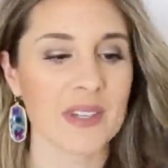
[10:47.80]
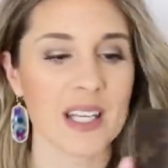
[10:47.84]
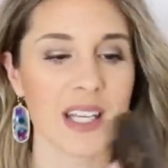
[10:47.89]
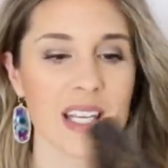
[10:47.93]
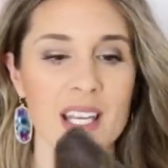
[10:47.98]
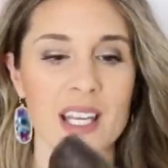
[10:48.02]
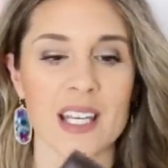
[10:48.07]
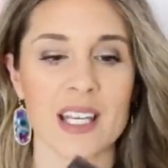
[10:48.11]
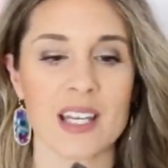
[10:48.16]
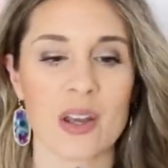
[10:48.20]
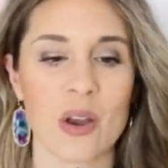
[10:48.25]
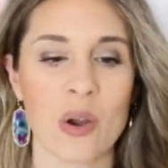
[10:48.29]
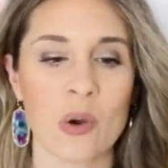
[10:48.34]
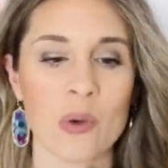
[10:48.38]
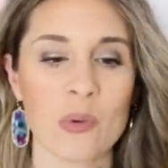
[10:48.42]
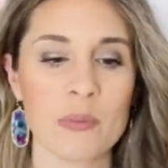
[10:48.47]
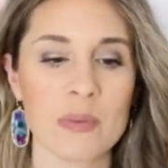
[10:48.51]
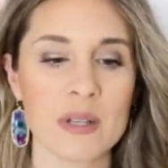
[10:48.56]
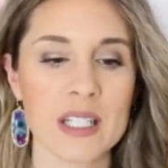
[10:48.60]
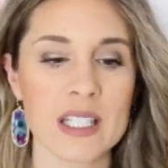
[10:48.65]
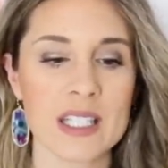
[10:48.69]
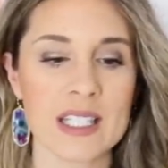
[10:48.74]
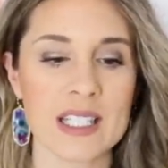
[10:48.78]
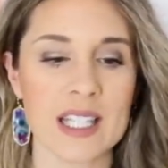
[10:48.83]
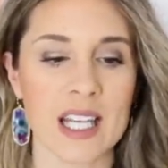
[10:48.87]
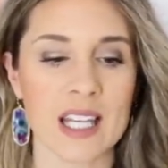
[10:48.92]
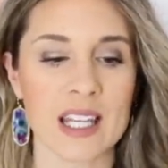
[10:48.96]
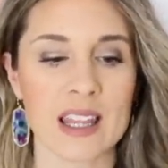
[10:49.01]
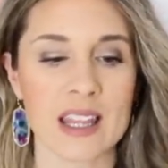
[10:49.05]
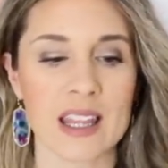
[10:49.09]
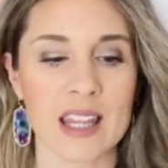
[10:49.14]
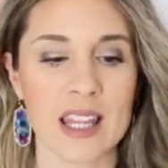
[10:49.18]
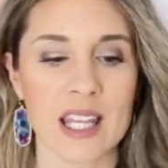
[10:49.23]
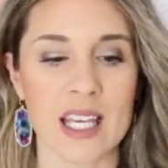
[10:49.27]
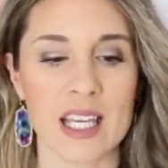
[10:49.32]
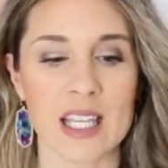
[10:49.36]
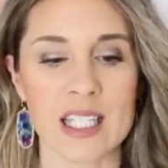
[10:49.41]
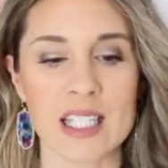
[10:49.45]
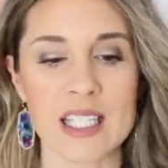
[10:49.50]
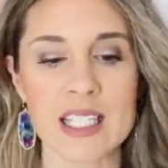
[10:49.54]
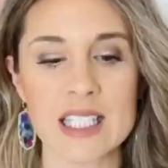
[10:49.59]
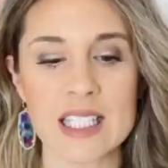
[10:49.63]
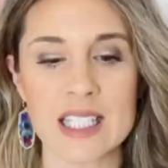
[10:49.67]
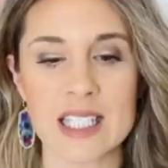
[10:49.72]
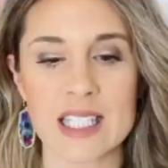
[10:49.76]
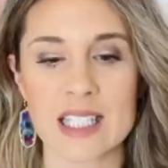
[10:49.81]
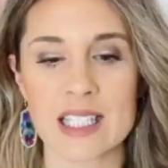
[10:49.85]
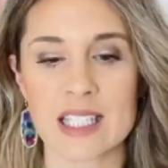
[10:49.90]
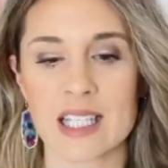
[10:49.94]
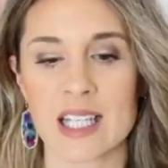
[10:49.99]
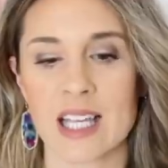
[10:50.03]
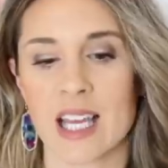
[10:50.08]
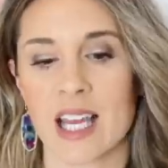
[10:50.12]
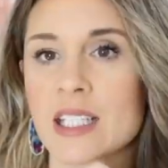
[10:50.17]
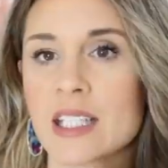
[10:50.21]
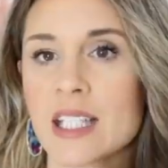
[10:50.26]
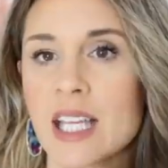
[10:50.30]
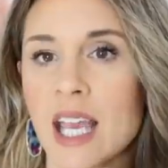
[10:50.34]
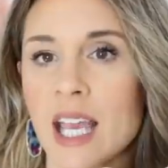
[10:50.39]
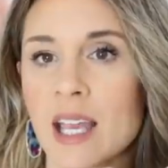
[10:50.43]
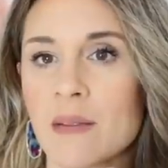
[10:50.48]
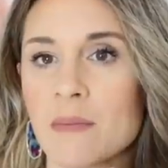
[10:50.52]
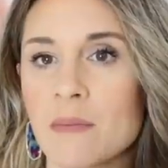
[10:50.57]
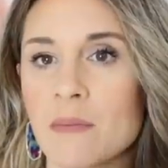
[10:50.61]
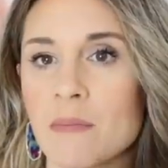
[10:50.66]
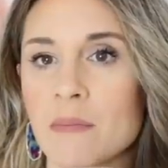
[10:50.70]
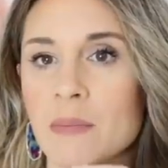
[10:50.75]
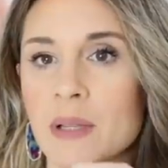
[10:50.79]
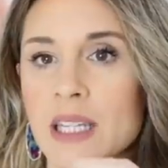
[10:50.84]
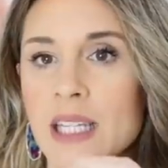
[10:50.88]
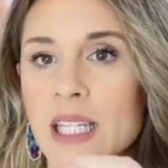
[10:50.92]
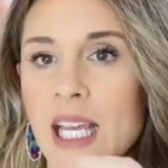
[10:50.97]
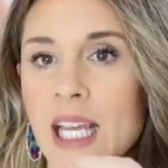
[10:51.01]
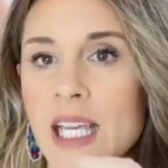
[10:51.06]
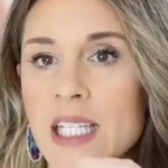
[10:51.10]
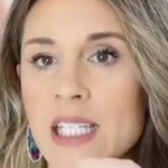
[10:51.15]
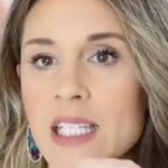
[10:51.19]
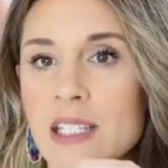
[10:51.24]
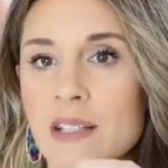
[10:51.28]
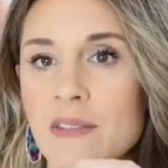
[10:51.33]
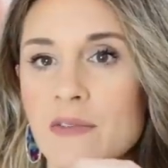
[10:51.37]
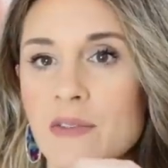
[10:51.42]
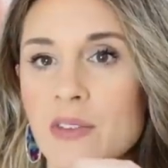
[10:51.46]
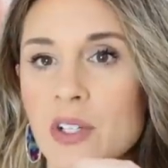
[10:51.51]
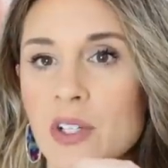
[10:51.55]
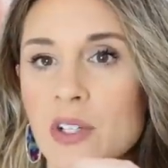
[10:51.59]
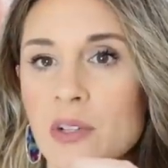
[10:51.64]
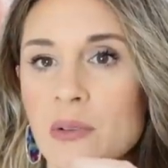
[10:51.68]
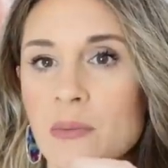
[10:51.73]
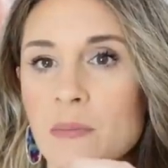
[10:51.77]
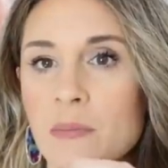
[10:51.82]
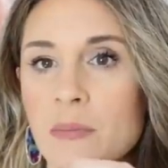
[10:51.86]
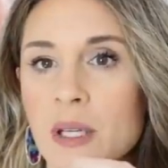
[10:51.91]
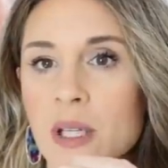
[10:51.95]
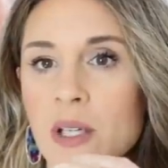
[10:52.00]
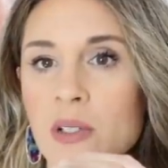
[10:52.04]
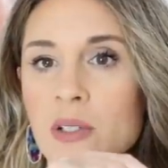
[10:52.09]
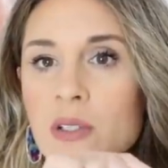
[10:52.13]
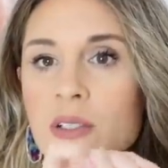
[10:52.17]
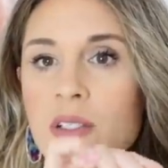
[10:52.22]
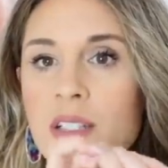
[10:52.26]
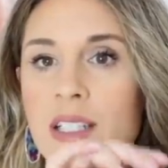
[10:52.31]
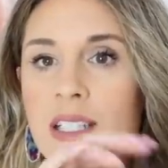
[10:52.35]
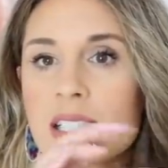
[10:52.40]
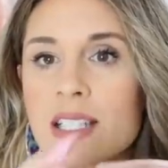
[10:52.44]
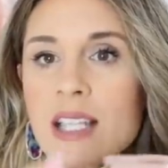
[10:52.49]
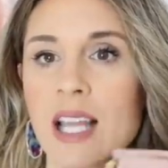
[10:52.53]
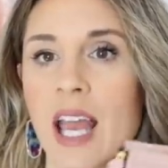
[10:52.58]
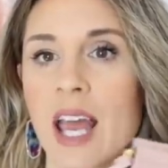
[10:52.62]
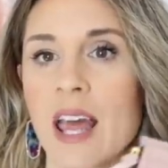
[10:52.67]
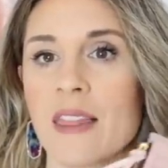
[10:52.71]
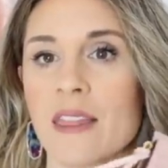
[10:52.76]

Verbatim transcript: It opens like this a place for your bills.